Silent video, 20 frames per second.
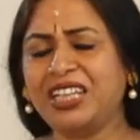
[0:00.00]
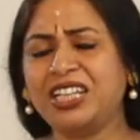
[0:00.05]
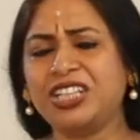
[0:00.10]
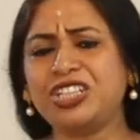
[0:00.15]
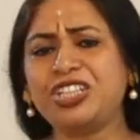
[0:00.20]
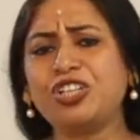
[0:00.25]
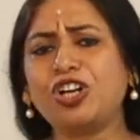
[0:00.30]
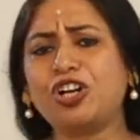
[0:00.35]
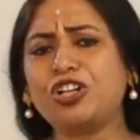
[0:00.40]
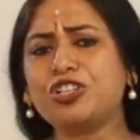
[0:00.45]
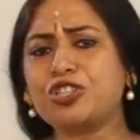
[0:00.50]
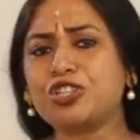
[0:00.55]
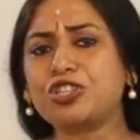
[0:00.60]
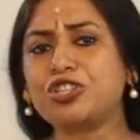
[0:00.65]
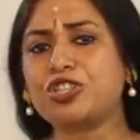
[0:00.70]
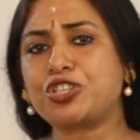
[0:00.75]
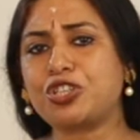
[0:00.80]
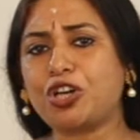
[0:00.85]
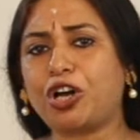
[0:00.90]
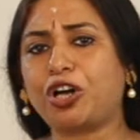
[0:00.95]
She also
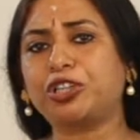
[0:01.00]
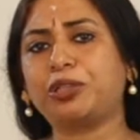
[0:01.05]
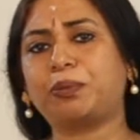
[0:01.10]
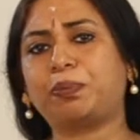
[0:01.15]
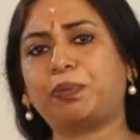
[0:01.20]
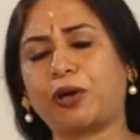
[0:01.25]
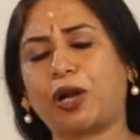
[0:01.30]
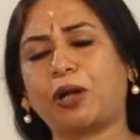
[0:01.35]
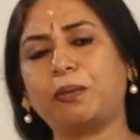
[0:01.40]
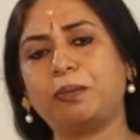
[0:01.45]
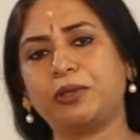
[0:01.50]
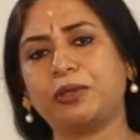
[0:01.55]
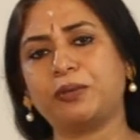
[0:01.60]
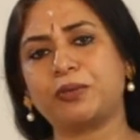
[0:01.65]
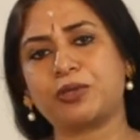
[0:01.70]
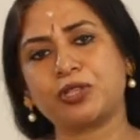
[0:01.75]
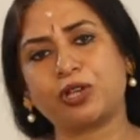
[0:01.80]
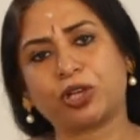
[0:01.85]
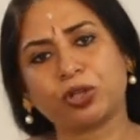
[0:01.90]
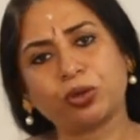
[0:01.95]
saw the
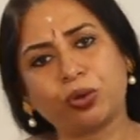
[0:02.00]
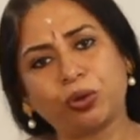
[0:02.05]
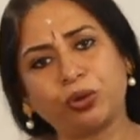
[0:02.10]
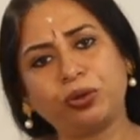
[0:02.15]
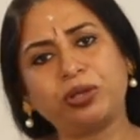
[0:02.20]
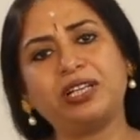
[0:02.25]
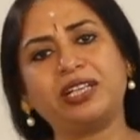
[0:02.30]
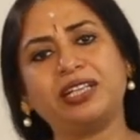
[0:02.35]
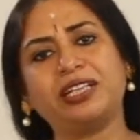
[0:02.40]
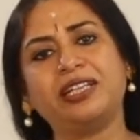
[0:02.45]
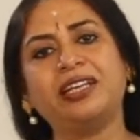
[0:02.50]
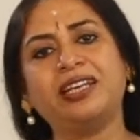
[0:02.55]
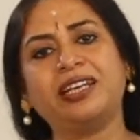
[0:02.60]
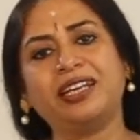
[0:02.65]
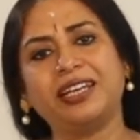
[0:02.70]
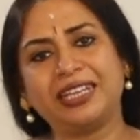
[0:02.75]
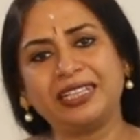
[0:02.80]
problems not only